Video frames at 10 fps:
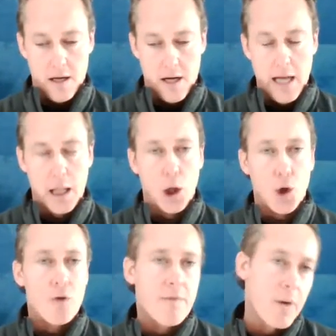and
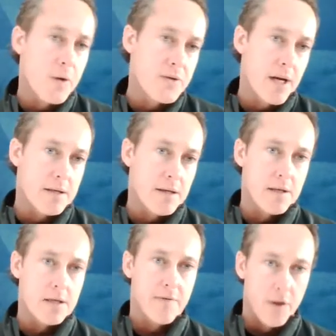learn from those things in the
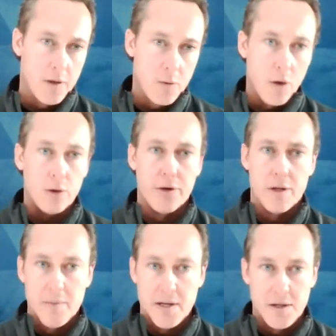civilian world or in the
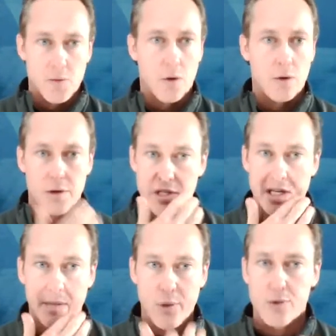business world or just in
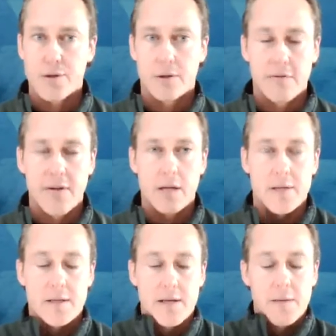a personal
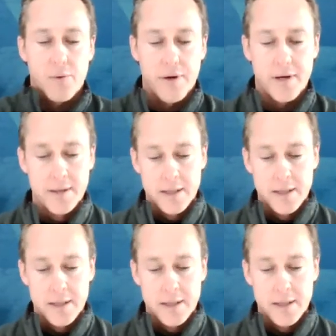development standpoint.